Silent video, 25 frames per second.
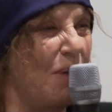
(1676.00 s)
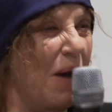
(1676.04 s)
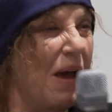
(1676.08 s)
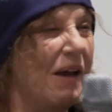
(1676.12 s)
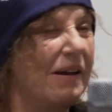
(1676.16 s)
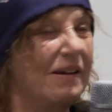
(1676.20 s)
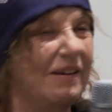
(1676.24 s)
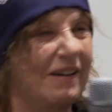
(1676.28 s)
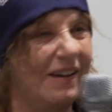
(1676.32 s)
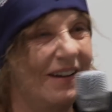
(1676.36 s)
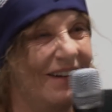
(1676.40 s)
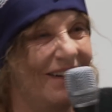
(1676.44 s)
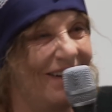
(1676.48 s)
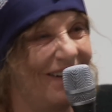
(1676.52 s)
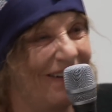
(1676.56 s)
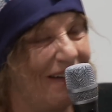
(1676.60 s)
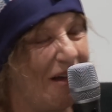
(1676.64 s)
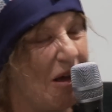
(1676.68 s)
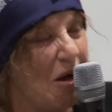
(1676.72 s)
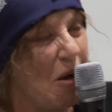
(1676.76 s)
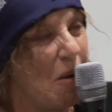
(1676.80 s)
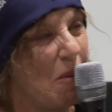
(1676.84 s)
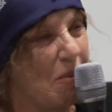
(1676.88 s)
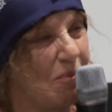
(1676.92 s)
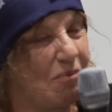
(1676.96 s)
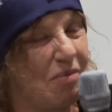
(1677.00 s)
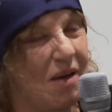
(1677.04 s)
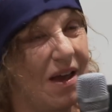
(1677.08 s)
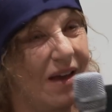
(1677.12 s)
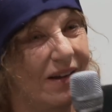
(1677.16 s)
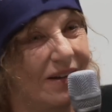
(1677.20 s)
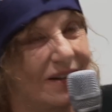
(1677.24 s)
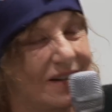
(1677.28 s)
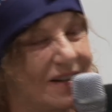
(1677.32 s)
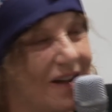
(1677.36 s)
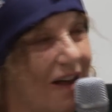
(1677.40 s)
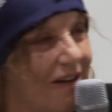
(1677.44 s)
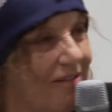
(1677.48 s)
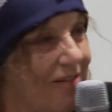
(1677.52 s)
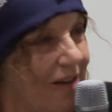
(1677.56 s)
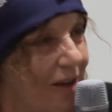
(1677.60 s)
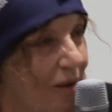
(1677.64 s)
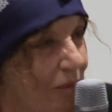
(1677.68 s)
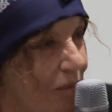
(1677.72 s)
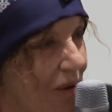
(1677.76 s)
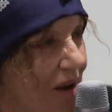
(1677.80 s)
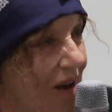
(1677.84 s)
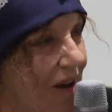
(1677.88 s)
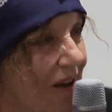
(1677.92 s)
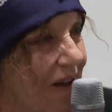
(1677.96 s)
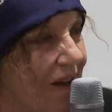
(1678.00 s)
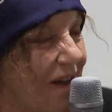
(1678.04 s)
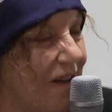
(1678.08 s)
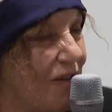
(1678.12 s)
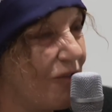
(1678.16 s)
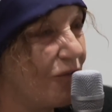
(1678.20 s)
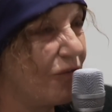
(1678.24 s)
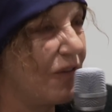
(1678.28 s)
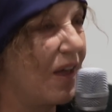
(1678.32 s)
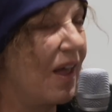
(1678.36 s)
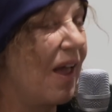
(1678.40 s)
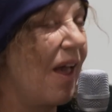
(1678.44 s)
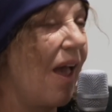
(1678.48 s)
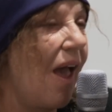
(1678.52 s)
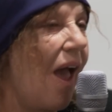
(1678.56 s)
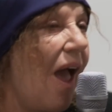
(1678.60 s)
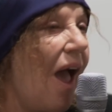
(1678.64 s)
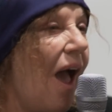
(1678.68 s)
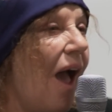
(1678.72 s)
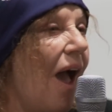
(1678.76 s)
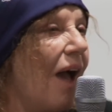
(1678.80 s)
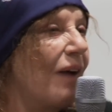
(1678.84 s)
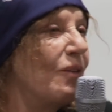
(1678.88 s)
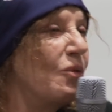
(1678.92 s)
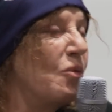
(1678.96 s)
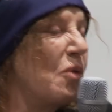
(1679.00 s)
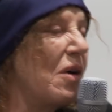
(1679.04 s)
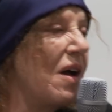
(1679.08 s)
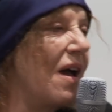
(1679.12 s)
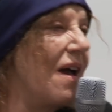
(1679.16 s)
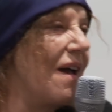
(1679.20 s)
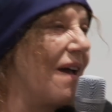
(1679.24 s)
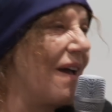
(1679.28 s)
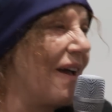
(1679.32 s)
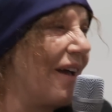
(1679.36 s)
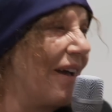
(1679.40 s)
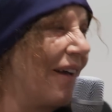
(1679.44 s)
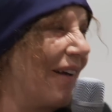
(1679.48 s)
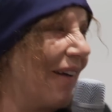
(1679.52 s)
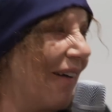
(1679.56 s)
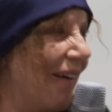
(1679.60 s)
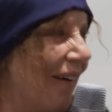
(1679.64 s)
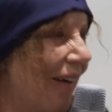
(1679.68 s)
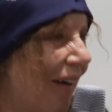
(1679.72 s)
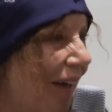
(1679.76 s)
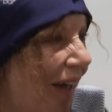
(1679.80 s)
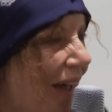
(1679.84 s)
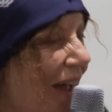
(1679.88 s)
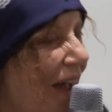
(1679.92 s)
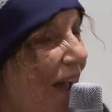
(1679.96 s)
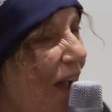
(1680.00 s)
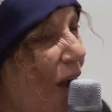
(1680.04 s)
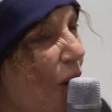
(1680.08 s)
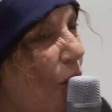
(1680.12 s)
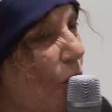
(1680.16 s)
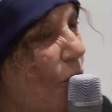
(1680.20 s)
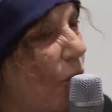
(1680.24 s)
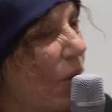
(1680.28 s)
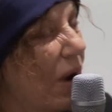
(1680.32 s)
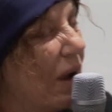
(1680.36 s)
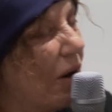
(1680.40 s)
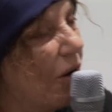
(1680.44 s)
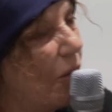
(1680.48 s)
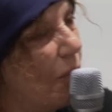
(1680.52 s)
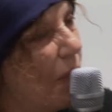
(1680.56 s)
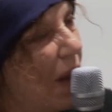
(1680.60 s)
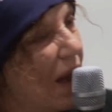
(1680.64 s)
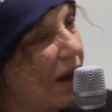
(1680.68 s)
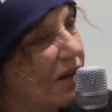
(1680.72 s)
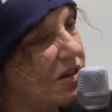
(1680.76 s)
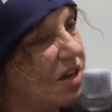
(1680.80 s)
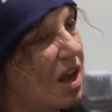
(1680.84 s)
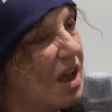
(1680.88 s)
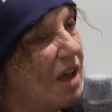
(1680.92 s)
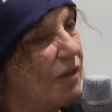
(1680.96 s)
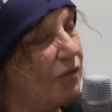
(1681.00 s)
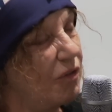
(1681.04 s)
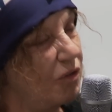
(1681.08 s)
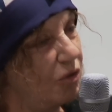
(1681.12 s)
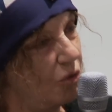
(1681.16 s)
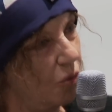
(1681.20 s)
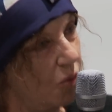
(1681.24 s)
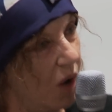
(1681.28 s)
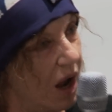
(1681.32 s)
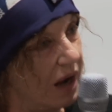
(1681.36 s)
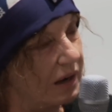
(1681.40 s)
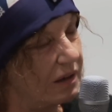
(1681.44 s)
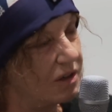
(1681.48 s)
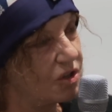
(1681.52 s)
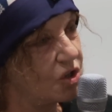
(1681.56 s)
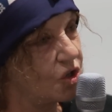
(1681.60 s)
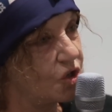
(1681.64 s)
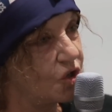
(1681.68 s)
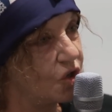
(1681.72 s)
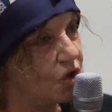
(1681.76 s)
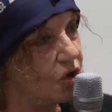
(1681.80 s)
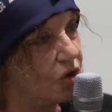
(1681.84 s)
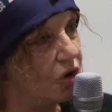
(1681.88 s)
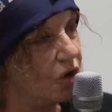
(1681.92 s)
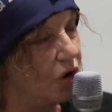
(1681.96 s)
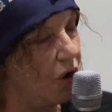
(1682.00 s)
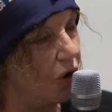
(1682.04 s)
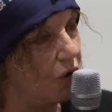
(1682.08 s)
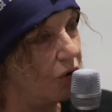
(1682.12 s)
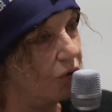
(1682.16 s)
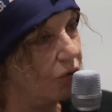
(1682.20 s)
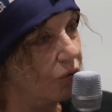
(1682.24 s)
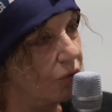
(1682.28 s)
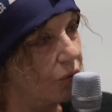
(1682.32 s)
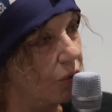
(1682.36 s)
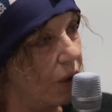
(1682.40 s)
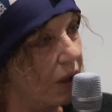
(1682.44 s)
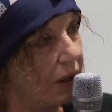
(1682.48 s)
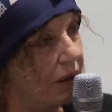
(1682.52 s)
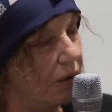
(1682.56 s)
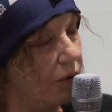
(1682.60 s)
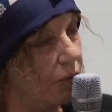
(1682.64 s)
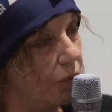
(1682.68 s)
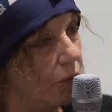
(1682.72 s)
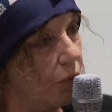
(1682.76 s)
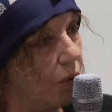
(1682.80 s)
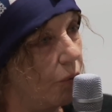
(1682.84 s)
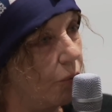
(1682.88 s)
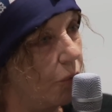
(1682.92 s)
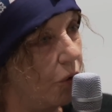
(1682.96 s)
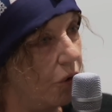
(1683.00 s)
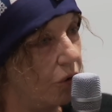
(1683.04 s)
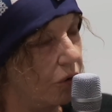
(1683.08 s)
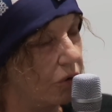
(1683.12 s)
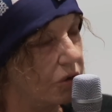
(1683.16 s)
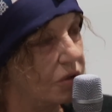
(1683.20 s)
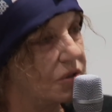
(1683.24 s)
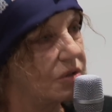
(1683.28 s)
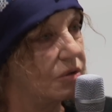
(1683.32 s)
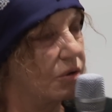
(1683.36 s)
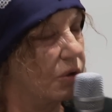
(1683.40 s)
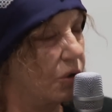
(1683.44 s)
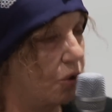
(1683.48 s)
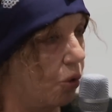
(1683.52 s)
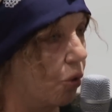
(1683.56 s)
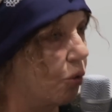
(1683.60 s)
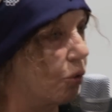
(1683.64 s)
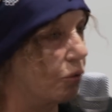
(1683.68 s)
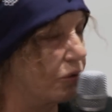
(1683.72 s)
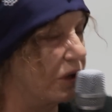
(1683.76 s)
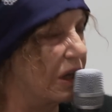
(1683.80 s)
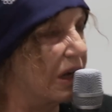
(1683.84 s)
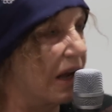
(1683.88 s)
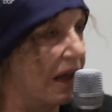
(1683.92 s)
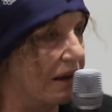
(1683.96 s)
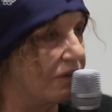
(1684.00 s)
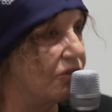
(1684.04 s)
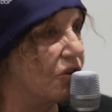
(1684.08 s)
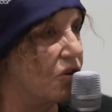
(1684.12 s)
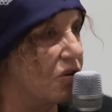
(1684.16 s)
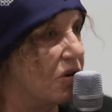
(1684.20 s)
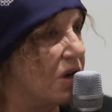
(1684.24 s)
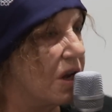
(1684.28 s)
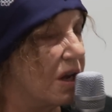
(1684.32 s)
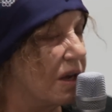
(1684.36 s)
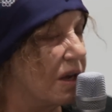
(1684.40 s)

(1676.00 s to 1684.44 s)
Depends how they behave. And we're about to have at the Whiteley Studio a work called The London